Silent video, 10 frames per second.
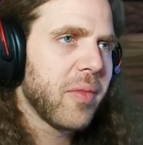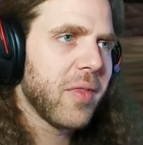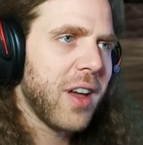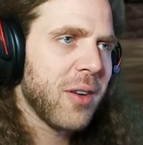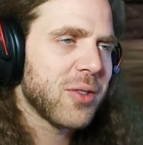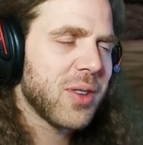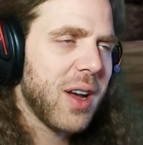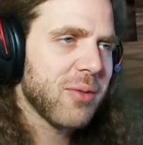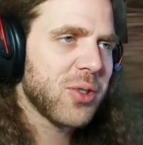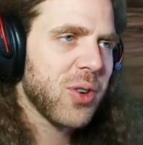I
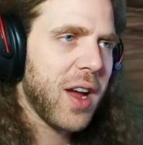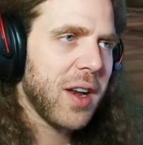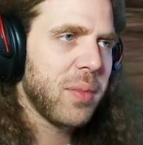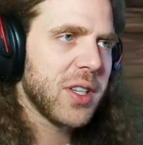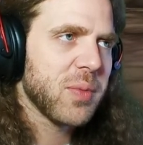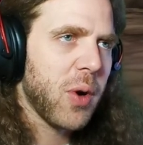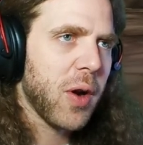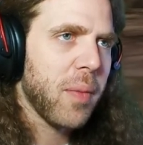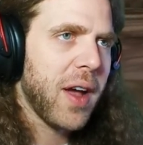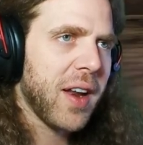was trying to be smart
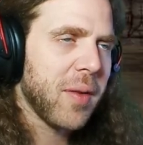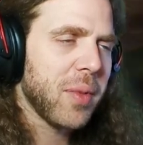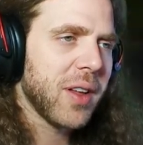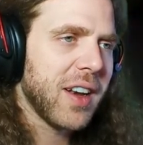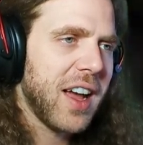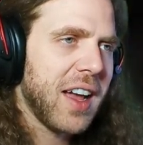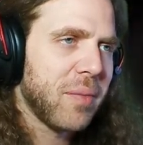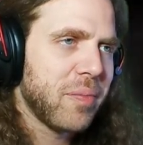about it, but I